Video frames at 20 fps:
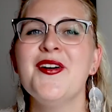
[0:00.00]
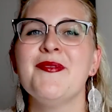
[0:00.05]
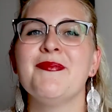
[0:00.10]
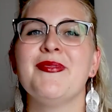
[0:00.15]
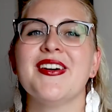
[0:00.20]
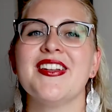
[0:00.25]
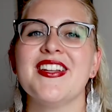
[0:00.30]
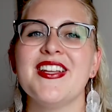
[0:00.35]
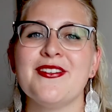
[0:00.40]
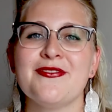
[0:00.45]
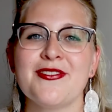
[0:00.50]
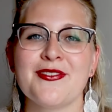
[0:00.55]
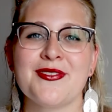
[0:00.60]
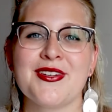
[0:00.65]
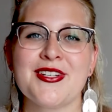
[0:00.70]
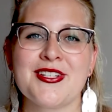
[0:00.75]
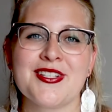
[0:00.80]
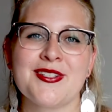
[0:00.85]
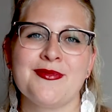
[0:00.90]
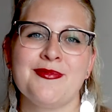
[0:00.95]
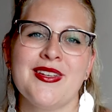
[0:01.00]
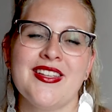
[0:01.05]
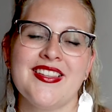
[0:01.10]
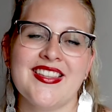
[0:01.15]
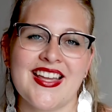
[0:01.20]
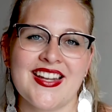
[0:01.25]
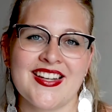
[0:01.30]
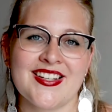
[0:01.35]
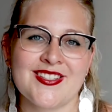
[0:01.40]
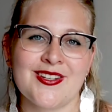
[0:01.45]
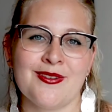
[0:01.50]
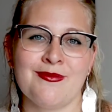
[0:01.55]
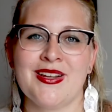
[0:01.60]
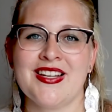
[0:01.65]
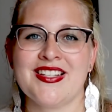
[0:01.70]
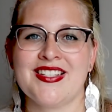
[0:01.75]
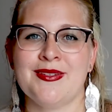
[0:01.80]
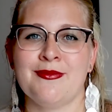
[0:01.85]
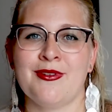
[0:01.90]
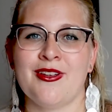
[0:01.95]
But if it reaches me, that is on my
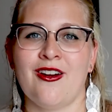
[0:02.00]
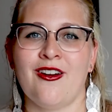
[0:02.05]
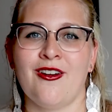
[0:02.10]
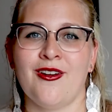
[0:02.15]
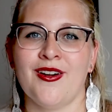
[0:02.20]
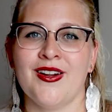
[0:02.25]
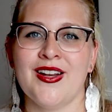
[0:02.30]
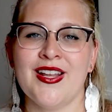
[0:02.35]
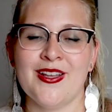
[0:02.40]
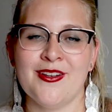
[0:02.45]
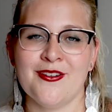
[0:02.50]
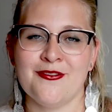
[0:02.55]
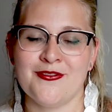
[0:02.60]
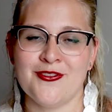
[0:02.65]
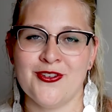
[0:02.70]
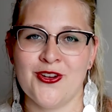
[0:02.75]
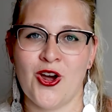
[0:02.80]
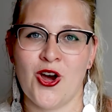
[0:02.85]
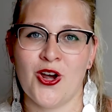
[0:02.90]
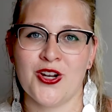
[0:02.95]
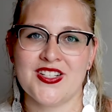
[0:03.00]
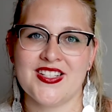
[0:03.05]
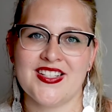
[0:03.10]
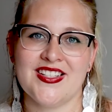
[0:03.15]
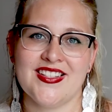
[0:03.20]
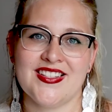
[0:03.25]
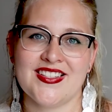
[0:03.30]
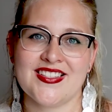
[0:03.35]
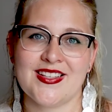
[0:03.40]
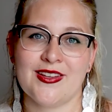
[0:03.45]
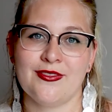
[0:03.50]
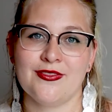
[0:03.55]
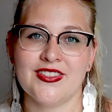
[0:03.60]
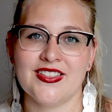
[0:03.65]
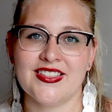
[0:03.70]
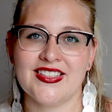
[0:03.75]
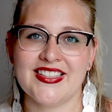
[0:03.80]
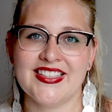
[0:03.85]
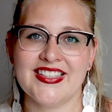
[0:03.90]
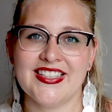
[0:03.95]
TBR. If not, it's
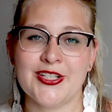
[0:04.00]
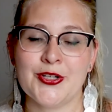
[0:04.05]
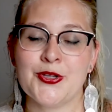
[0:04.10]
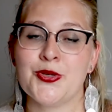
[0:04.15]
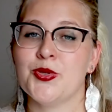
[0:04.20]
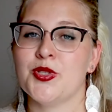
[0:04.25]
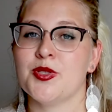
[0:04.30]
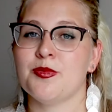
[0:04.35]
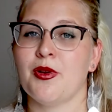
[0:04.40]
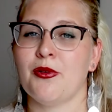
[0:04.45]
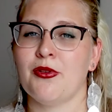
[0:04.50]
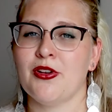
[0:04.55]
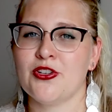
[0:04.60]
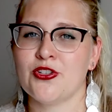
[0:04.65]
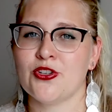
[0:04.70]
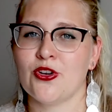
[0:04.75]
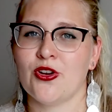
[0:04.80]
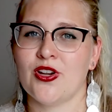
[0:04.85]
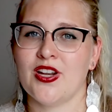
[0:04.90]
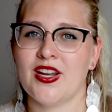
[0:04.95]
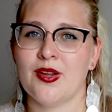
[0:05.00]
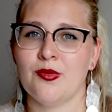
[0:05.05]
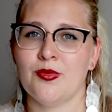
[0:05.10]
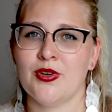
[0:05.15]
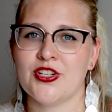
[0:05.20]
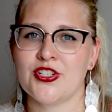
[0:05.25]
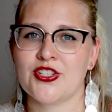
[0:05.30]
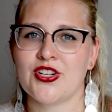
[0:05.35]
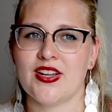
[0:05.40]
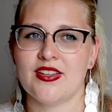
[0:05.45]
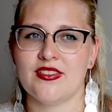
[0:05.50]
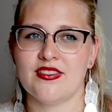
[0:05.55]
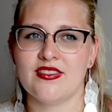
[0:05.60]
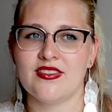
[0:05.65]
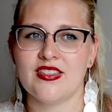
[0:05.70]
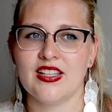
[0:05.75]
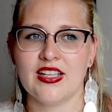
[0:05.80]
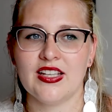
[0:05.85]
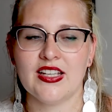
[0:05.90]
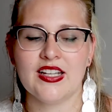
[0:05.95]
definitely A Two-Spirit Journey, which I
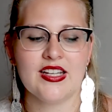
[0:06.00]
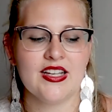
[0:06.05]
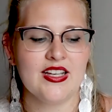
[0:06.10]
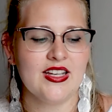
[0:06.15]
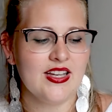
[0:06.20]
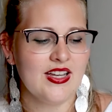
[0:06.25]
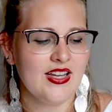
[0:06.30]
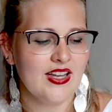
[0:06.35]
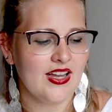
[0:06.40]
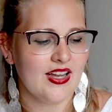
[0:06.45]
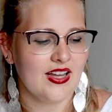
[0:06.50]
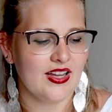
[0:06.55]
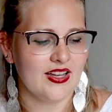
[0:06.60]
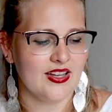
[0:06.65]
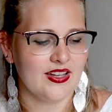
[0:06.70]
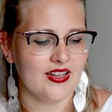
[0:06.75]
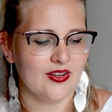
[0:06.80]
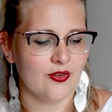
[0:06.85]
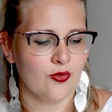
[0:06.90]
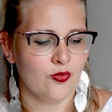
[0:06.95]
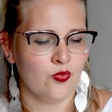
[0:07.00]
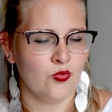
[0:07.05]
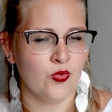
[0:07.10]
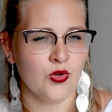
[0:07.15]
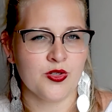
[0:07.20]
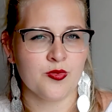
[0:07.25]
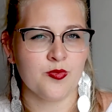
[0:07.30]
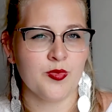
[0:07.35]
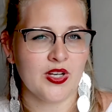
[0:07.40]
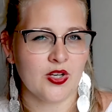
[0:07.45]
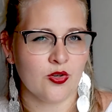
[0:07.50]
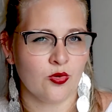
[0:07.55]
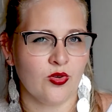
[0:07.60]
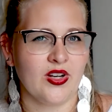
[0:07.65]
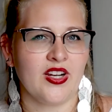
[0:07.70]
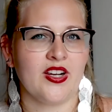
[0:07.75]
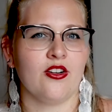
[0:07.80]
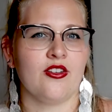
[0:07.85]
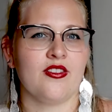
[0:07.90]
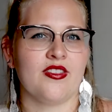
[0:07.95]
think would be
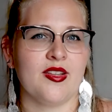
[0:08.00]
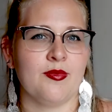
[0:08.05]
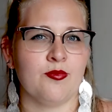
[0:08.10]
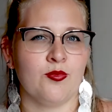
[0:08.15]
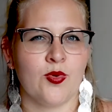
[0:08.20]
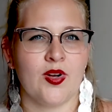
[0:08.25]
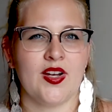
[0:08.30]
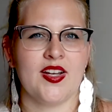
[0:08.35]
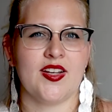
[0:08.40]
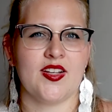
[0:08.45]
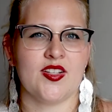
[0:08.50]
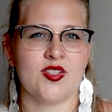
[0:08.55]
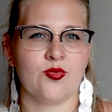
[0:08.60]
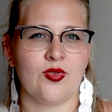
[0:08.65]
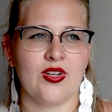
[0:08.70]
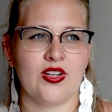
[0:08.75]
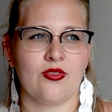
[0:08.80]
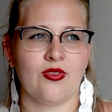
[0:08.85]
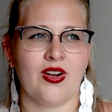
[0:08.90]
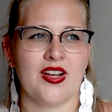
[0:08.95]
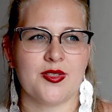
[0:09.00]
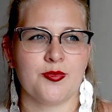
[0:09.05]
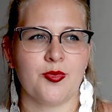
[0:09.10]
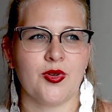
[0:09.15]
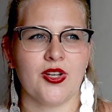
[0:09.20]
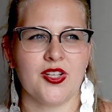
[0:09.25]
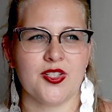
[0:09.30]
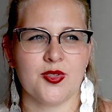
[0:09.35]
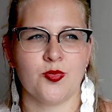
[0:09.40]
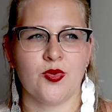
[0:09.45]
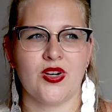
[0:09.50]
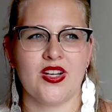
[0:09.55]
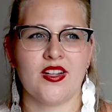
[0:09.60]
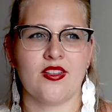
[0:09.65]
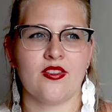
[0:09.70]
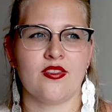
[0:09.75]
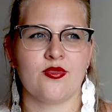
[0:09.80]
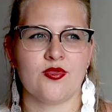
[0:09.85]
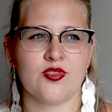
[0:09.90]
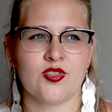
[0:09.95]
quicker than Braiding Sweetgrass, because
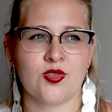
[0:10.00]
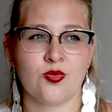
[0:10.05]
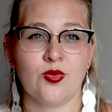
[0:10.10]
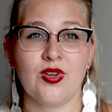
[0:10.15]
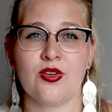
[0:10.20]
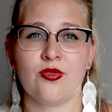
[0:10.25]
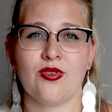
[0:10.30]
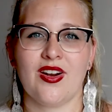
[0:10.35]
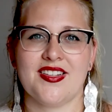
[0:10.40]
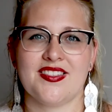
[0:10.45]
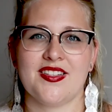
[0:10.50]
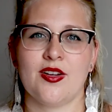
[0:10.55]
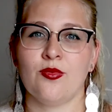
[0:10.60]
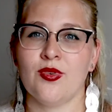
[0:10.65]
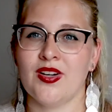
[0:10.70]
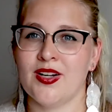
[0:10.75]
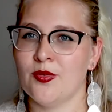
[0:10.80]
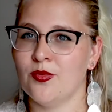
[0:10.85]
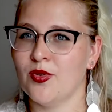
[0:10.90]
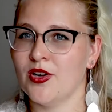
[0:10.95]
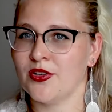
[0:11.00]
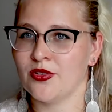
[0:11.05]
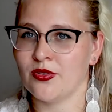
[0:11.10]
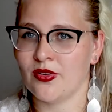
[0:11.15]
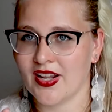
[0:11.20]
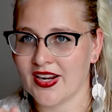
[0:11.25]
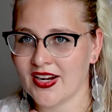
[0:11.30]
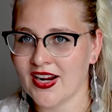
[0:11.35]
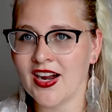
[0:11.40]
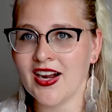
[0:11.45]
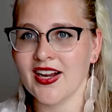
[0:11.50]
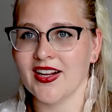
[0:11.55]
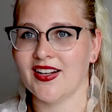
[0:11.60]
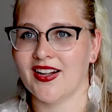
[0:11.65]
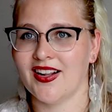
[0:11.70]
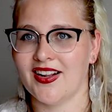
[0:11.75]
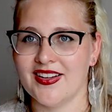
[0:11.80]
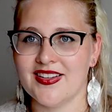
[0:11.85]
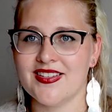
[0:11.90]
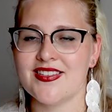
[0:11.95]
Braiding Sweetgrass I really want to like
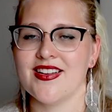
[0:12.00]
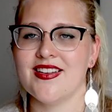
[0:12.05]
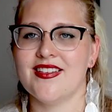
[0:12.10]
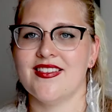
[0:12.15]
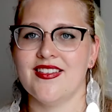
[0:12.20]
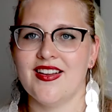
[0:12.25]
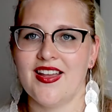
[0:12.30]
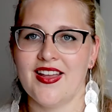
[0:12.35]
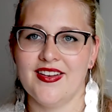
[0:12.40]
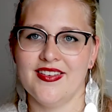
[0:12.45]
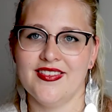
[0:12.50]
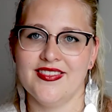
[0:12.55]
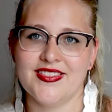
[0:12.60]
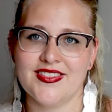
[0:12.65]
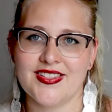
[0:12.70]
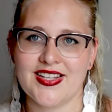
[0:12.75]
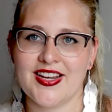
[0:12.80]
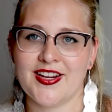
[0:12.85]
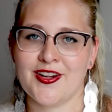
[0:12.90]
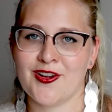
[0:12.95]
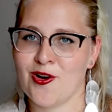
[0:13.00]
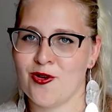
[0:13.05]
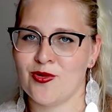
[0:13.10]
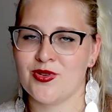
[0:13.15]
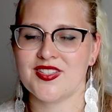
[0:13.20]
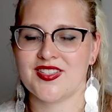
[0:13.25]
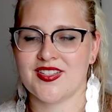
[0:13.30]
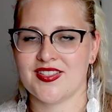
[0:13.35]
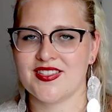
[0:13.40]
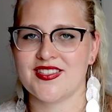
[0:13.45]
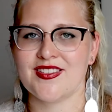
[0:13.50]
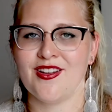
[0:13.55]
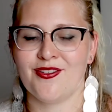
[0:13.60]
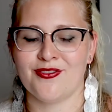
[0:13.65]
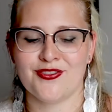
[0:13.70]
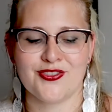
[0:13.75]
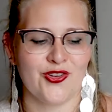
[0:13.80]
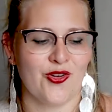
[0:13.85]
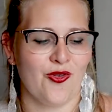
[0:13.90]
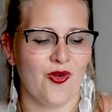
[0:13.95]
highlight and take notes and
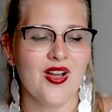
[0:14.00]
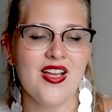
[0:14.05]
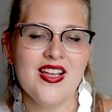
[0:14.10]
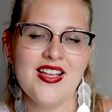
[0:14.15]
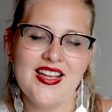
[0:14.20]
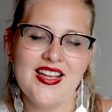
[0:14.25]
stuff, so